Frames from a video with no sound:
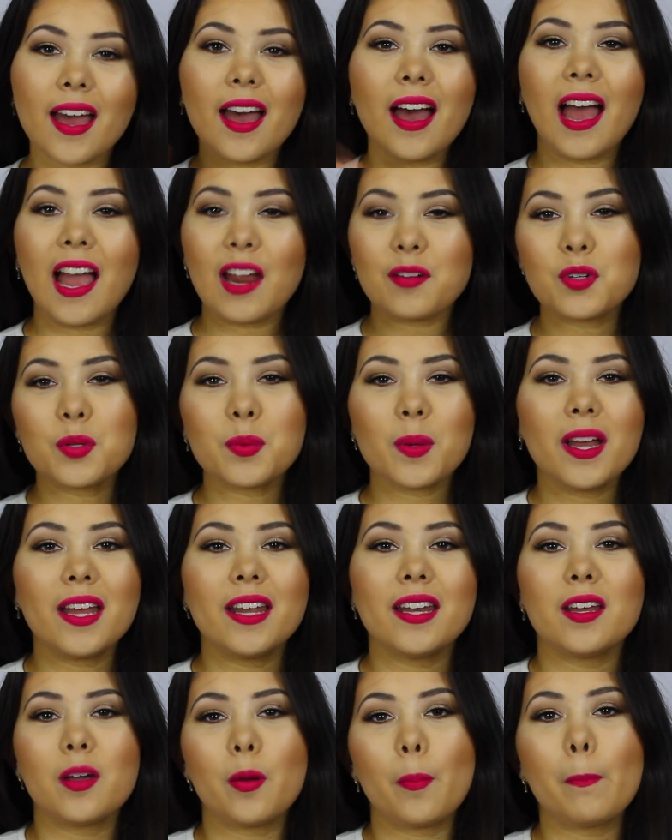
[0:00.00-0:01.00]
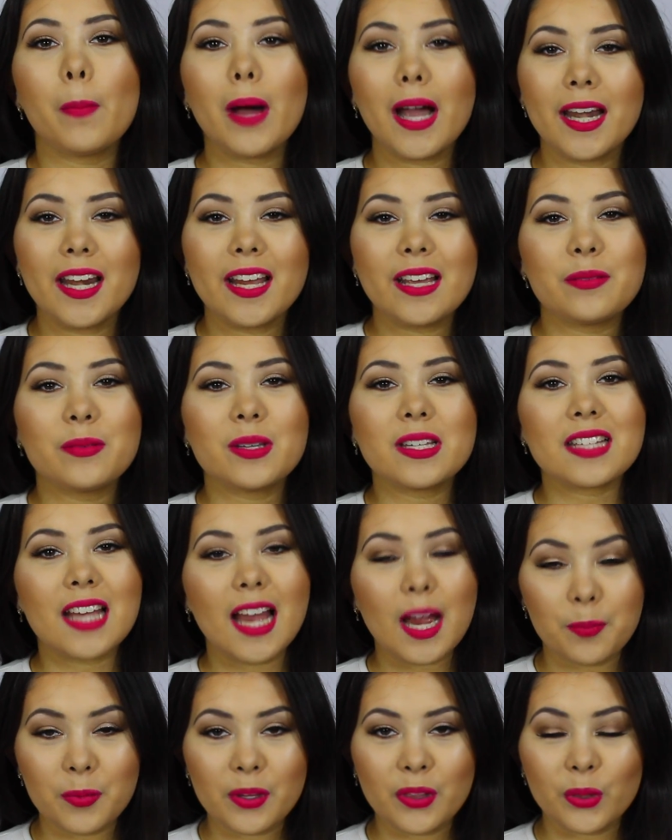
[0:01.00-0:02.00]
Hi everyone, my name is
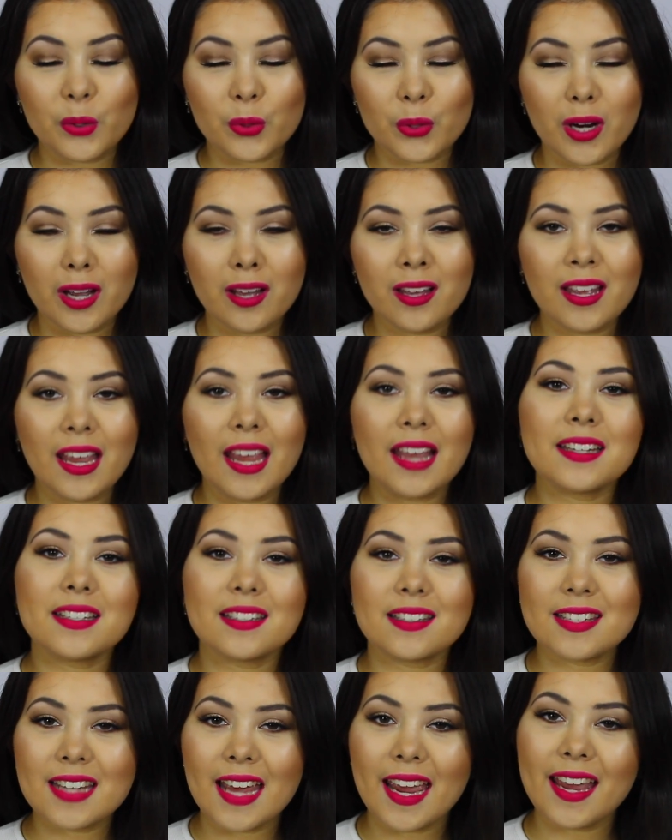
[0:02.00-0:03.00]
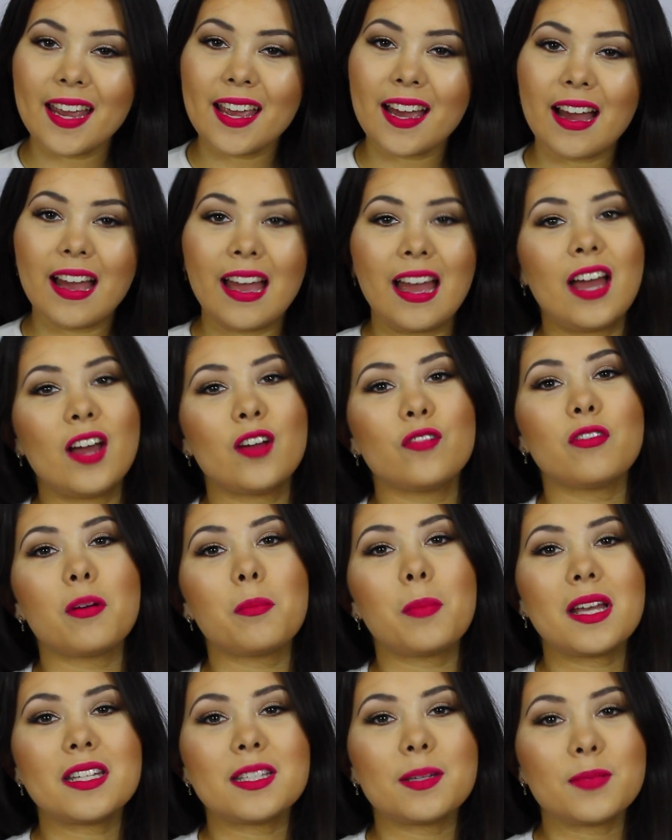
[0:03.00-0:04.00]
Happy Laura and today I have
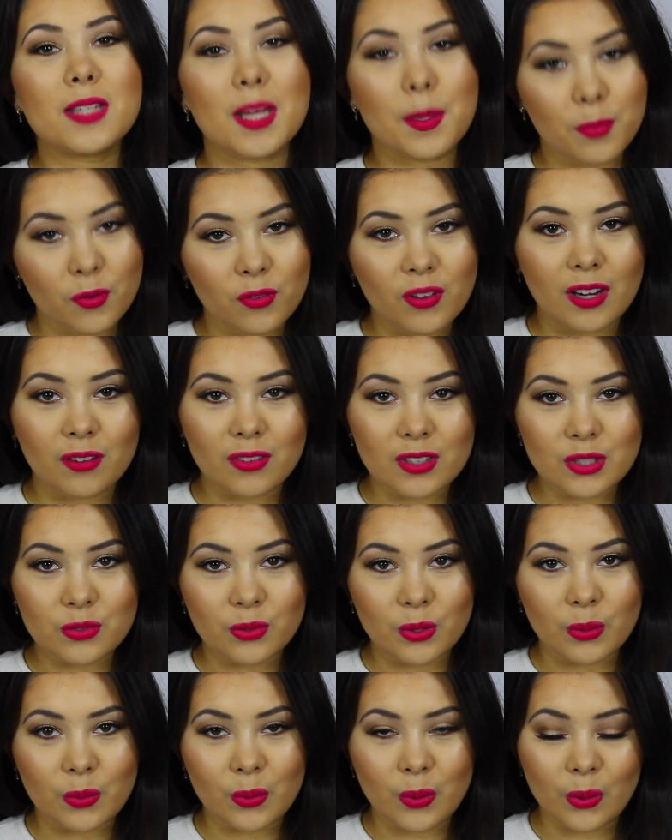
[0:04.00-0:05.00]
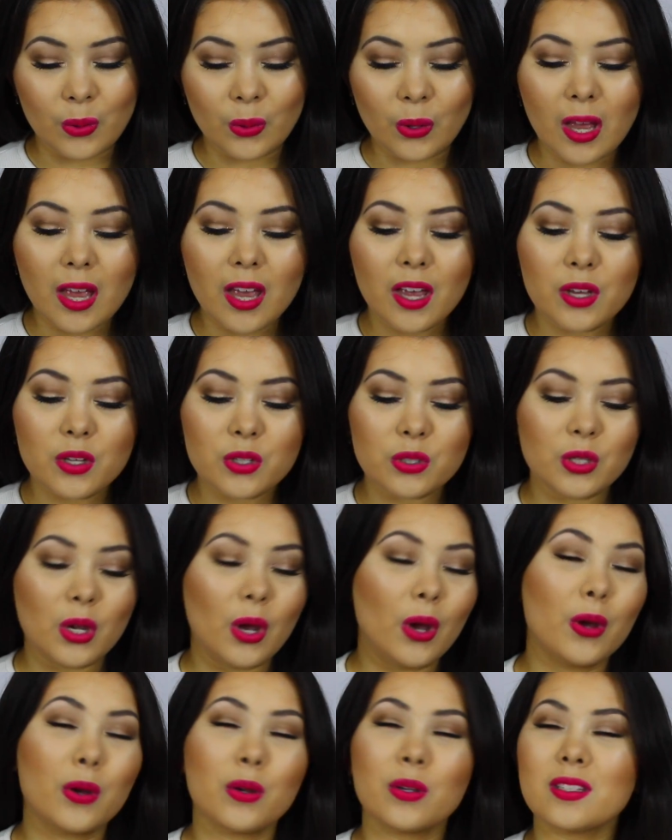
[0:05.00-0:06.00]
my September favourites for you all.
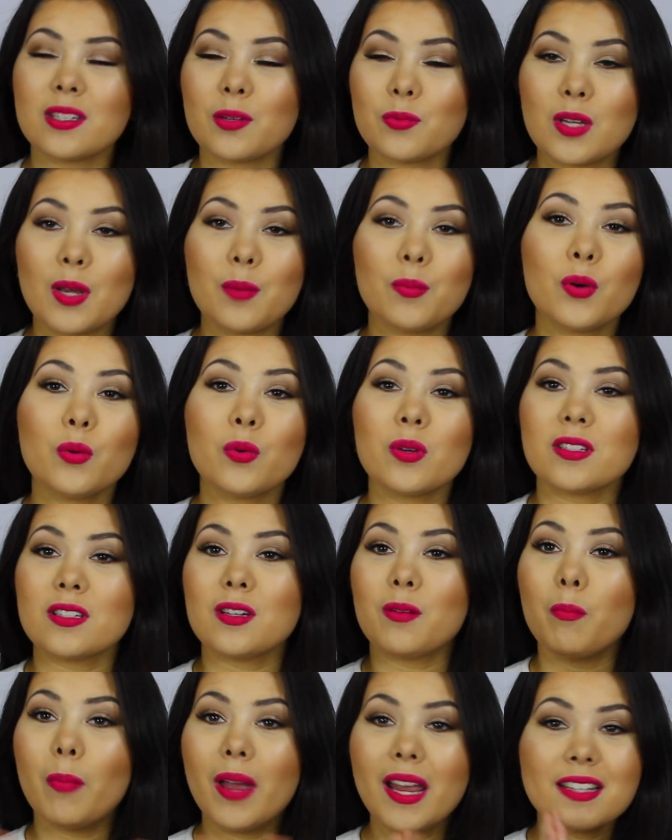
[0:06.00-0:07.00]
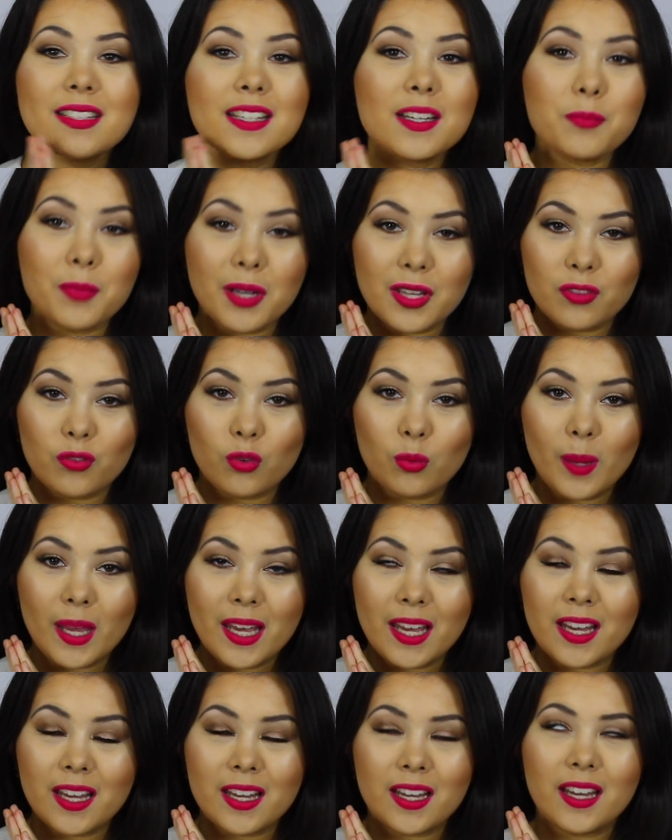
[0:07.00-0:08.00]
So September was an amazing month for
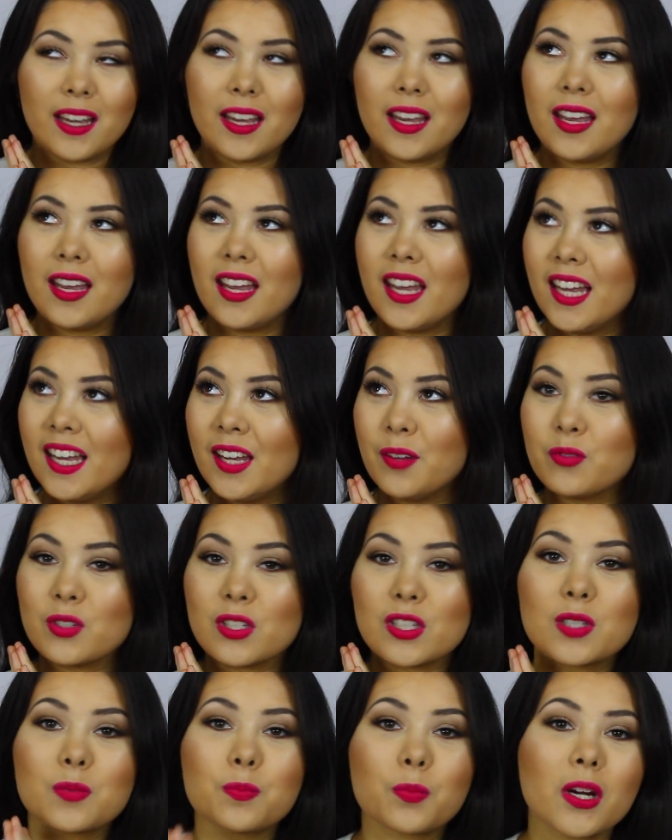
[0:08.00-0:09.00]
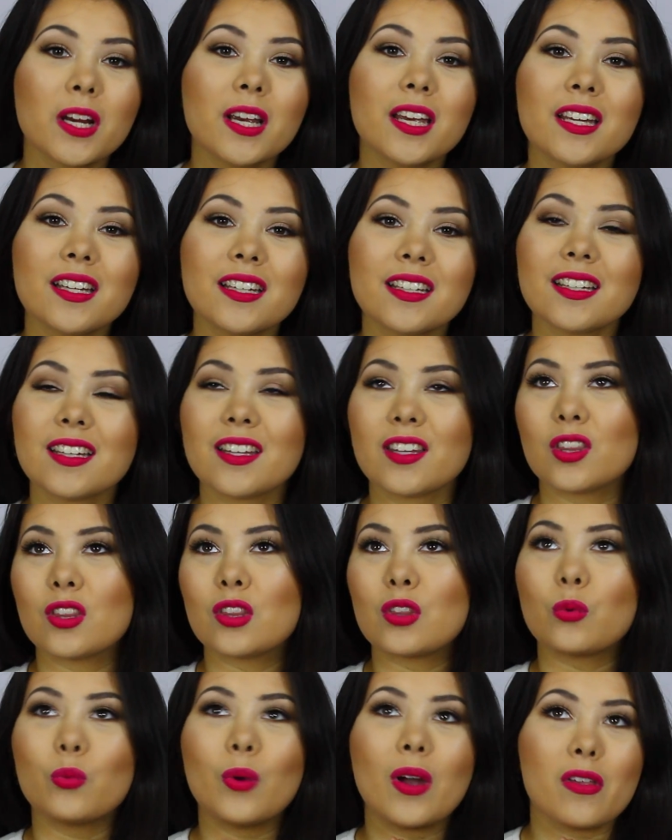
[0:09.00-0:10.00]
me, it was spring,
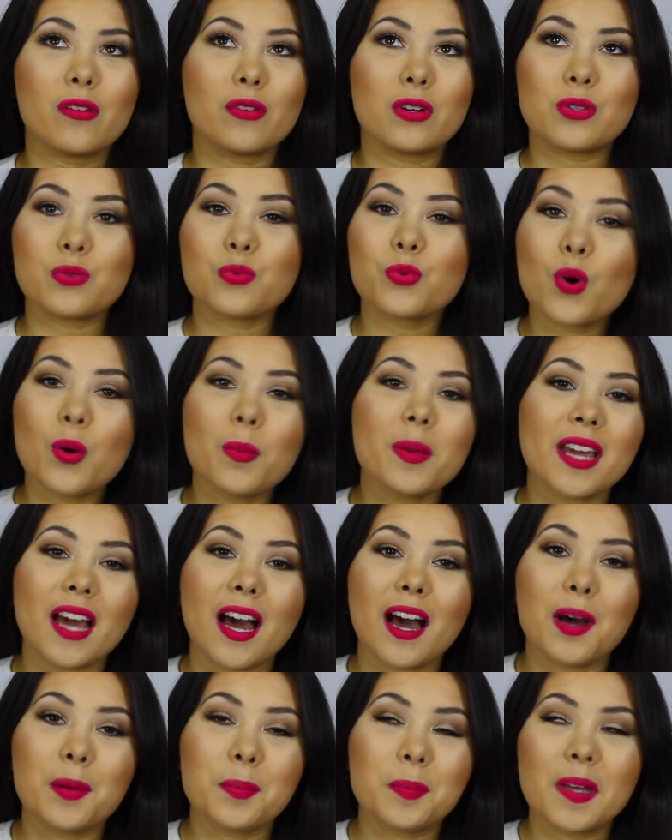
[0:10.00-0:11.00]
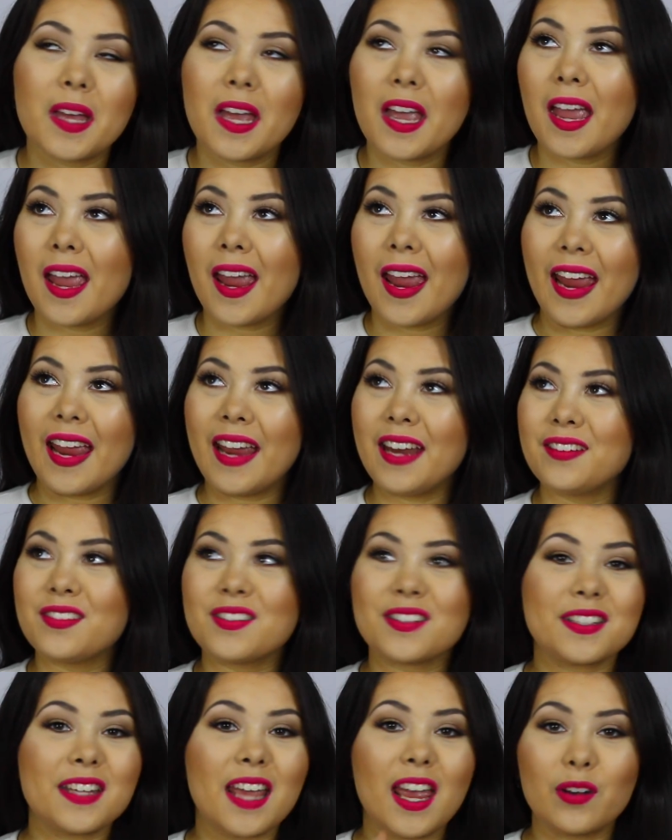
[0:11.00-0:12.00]
the weather is warming up and
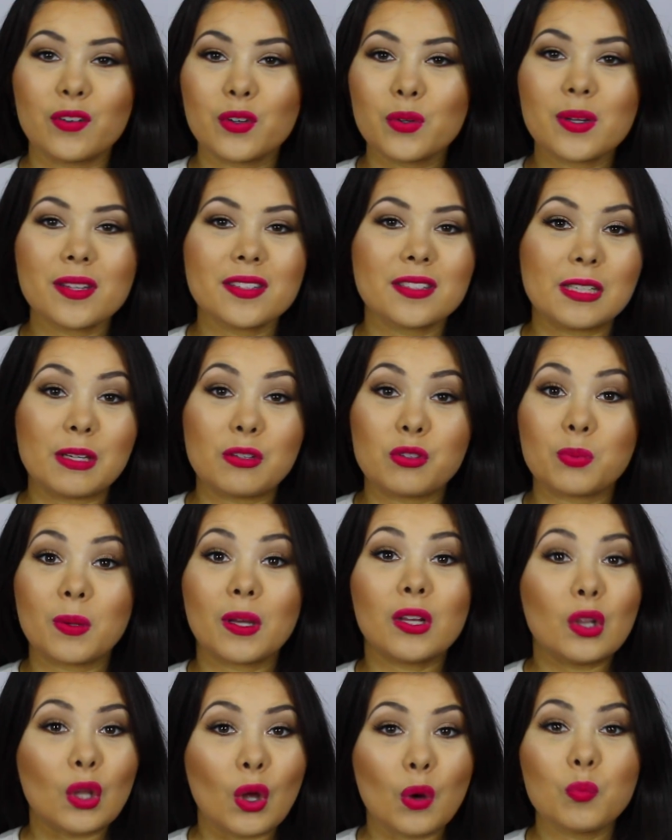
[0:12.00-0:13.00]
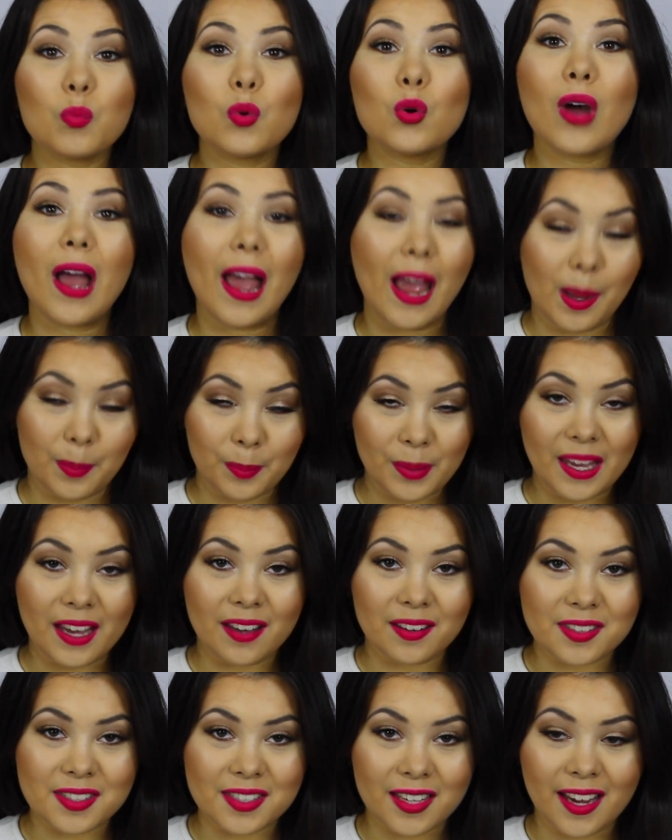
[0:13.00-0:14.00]
just everyone seems to be a lot more happy
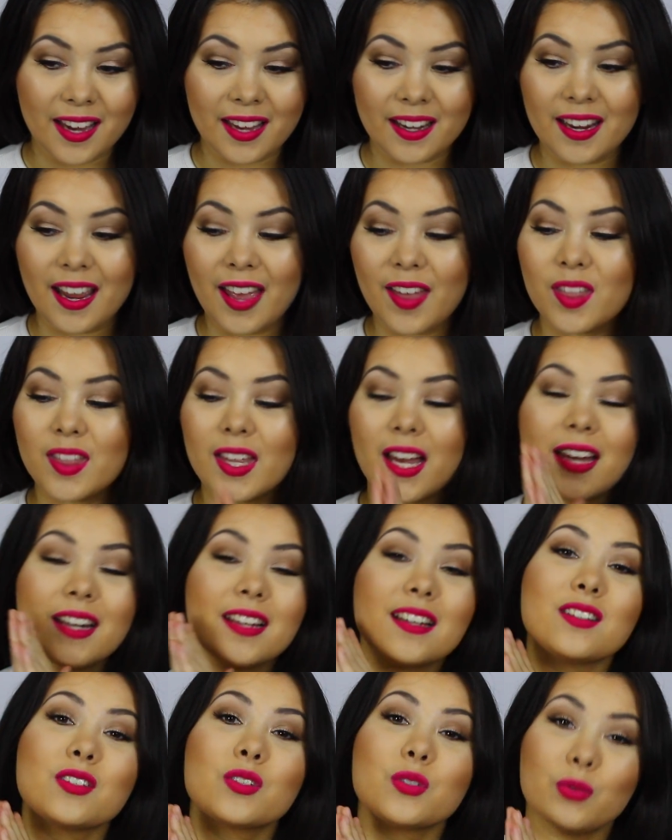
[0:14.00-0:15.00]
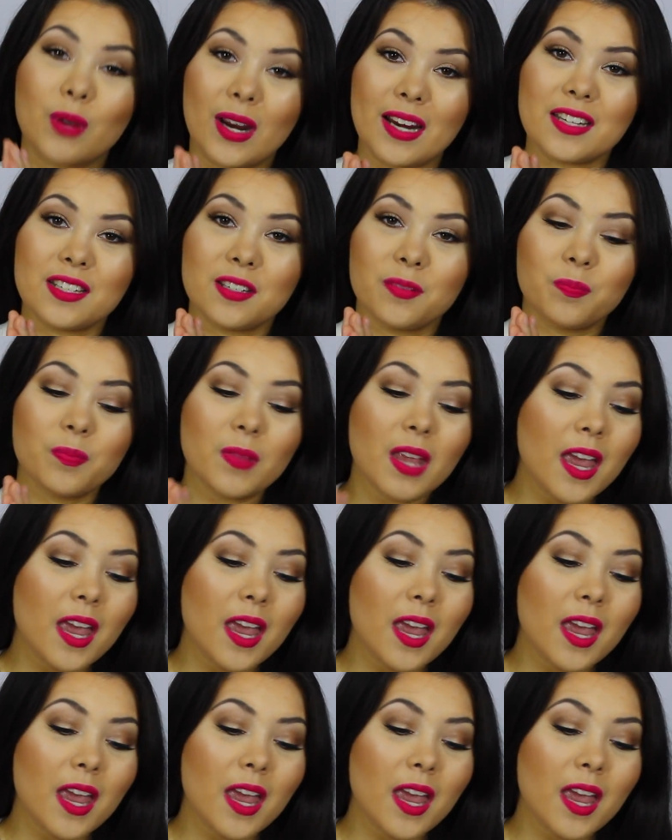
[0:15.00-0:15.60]
outside and that is great.